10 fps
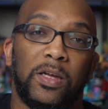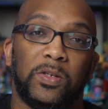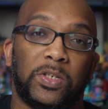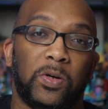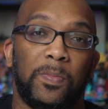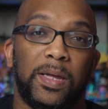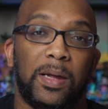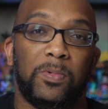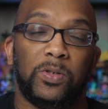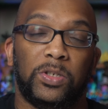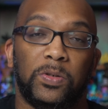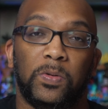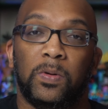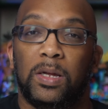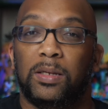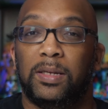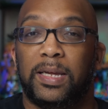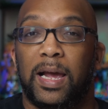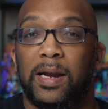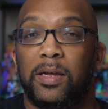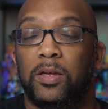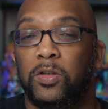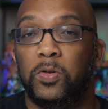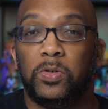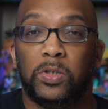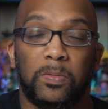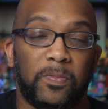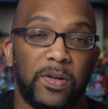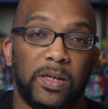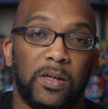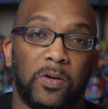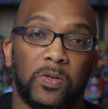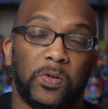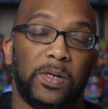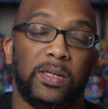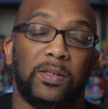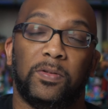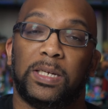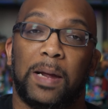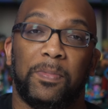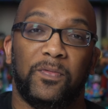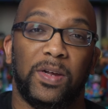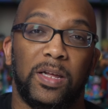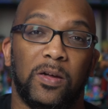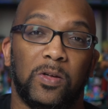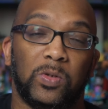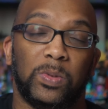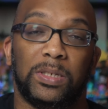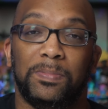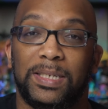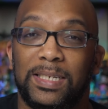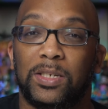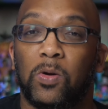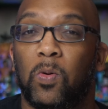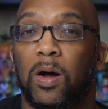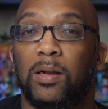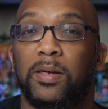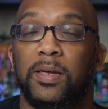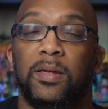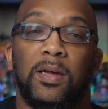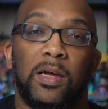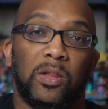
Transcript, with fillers: still be able to look at YouTube videos or any other type of videos with some decent quality.